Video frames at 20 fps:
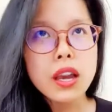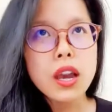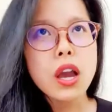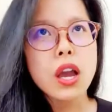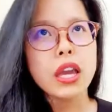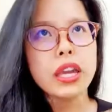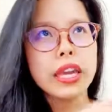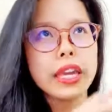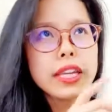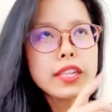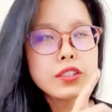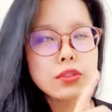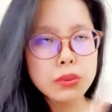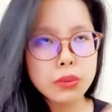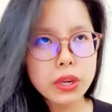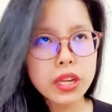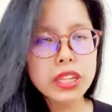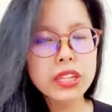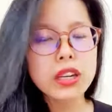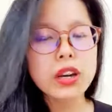Each
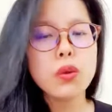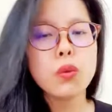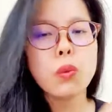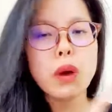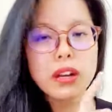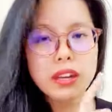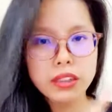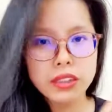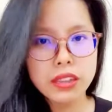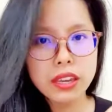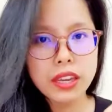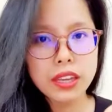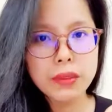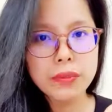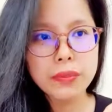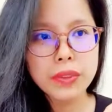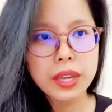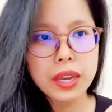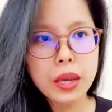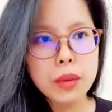week, one thing.
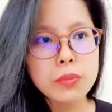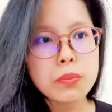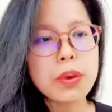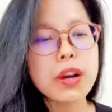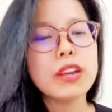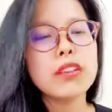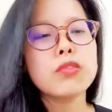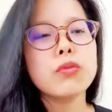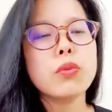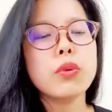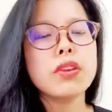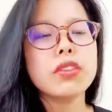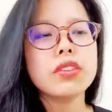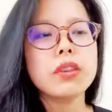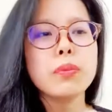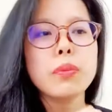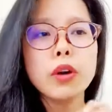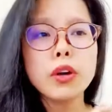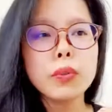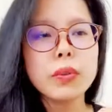But with the
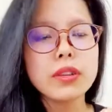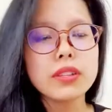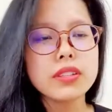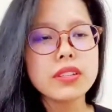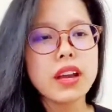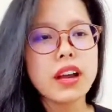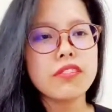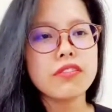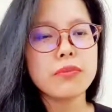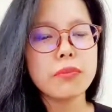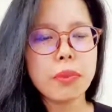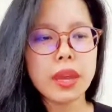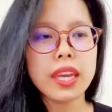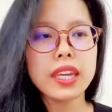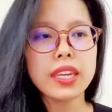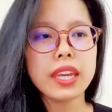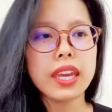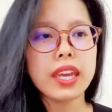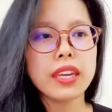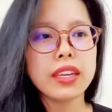purpose of
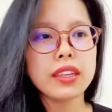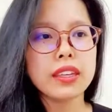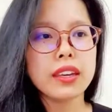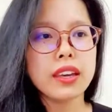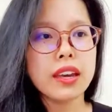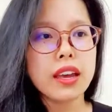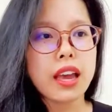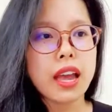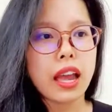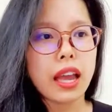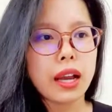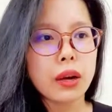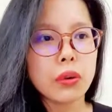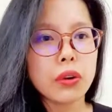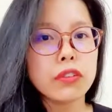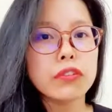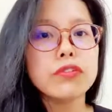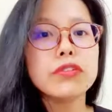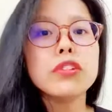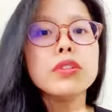making our
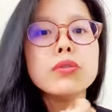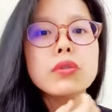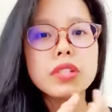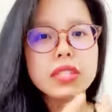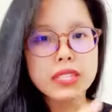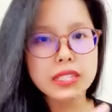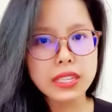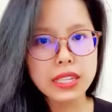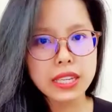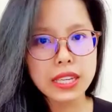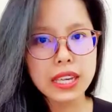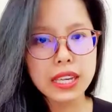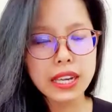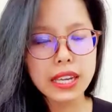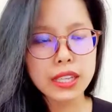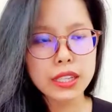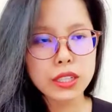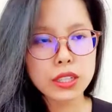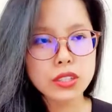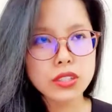fluency in
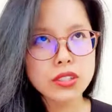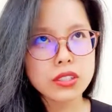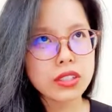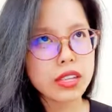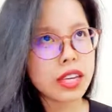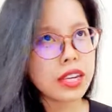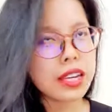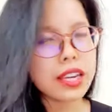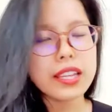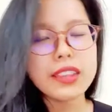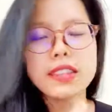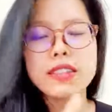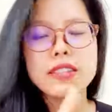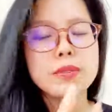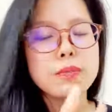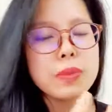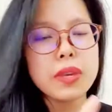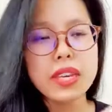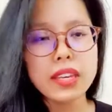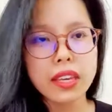English, in the
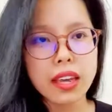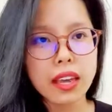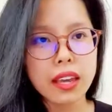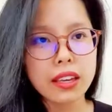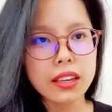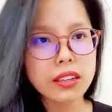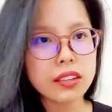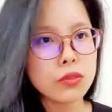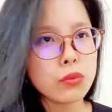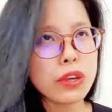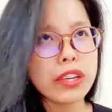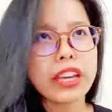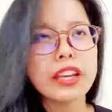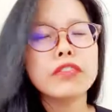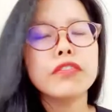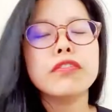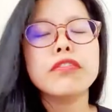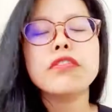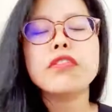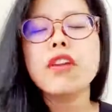speaking, we can
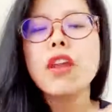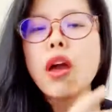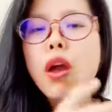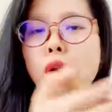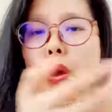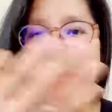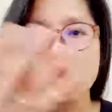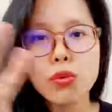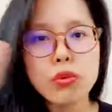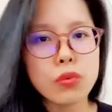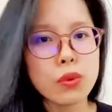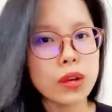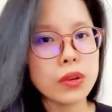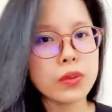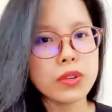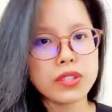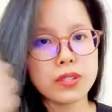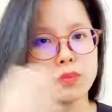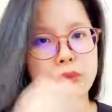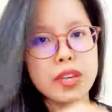flow when we
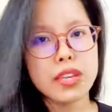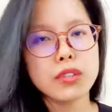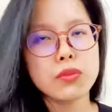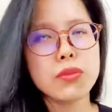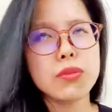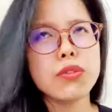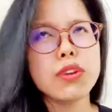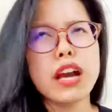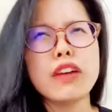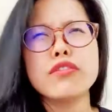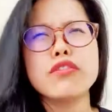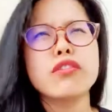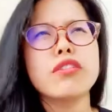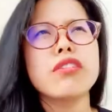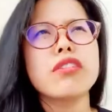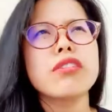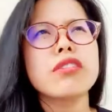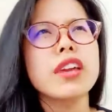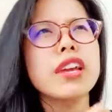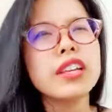speak. We don't have to
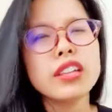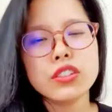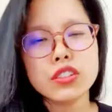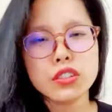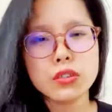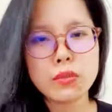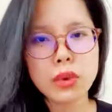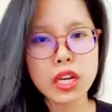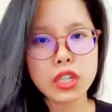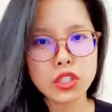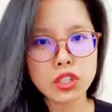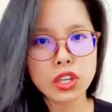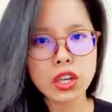think too much